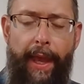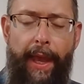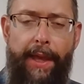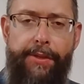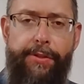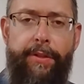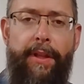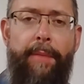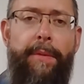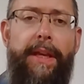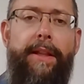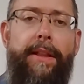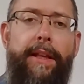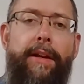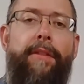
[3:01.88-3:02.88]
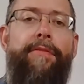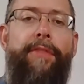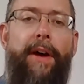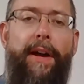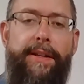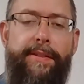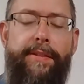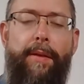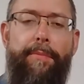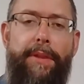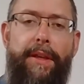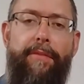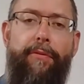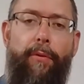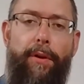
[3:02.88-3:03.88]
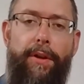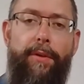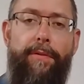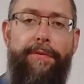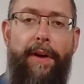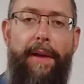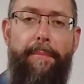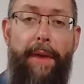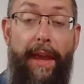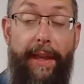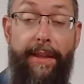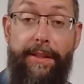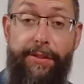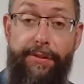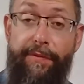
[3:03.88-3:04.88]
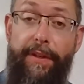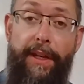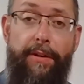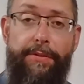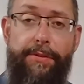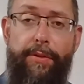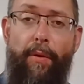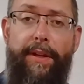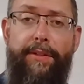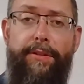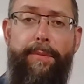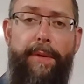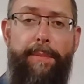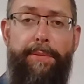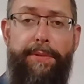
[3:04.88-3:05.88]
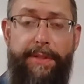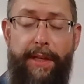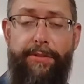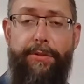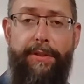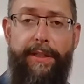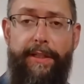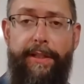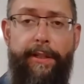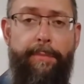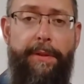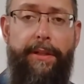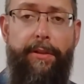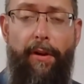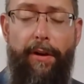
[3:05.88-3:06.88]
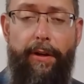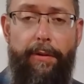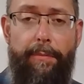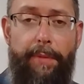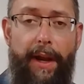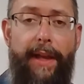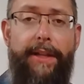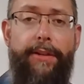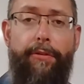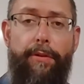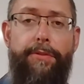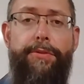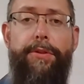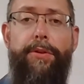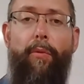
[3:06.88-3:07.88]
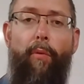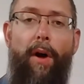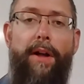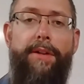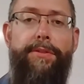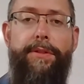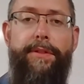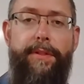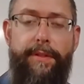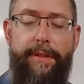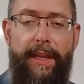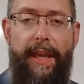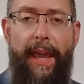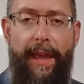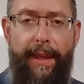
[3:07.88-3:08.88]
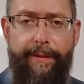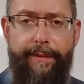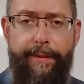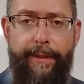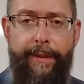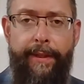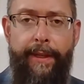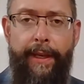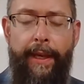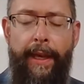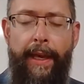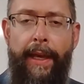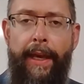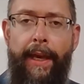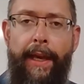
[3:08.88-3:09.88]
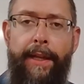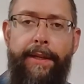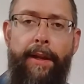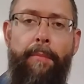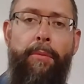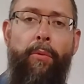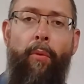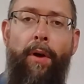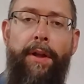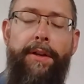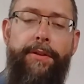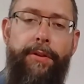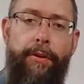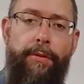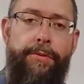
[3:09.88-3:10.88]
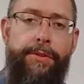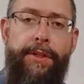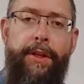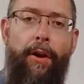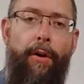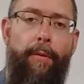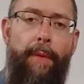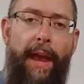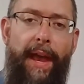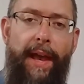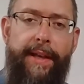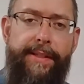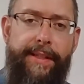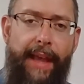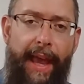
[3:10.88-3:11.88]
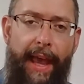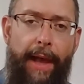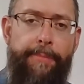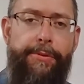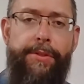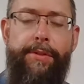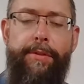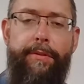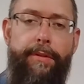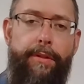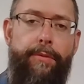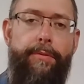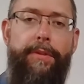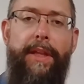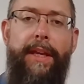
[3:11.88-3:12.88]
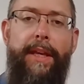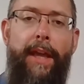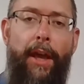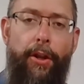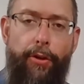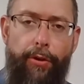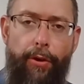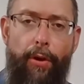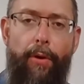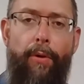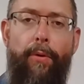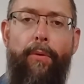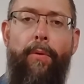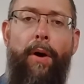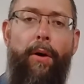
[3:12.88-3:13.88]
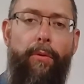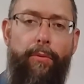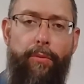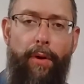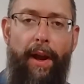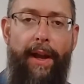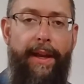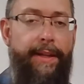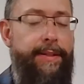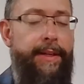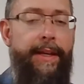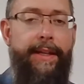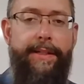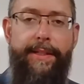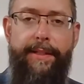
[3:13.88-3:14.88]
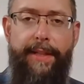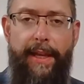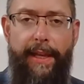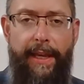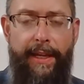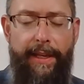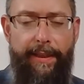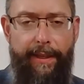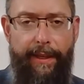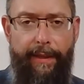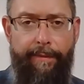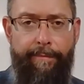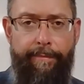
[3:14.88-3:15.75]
So let me clarify something for you, if I may. And this video is going to be potentially a little bit longer, but I encourage you to watch it to the end. Number one, a nursing home has absolutely no right to take anything.